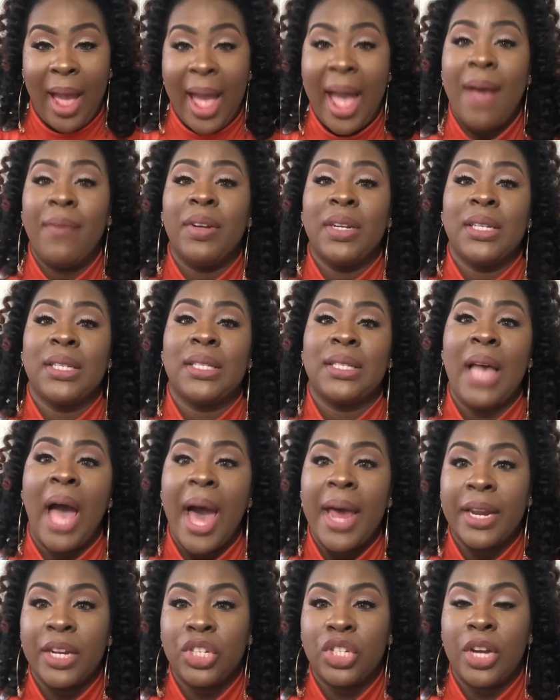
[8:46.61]
I haven't
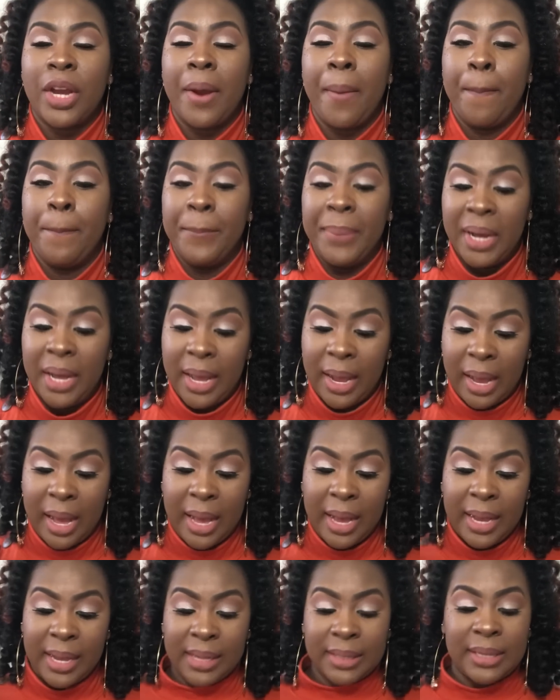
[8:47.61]
decided yet, but
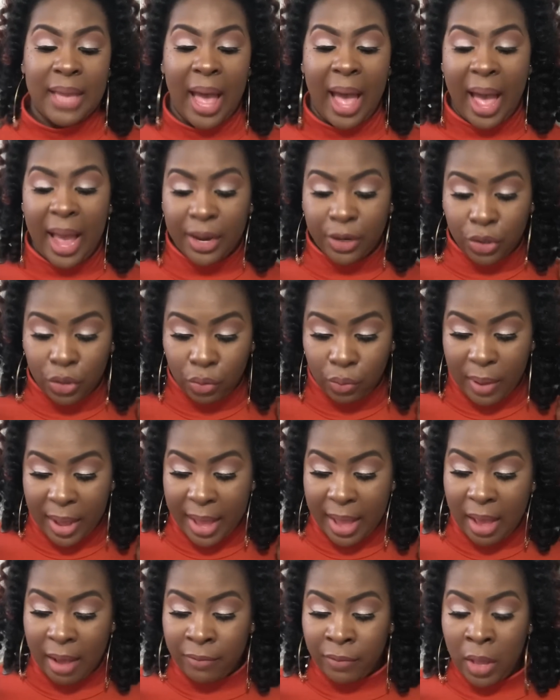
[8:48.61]
because I do
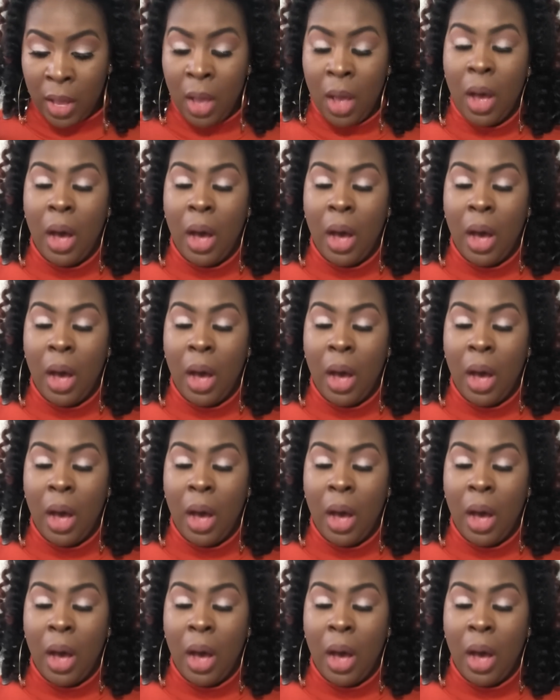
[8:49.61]
have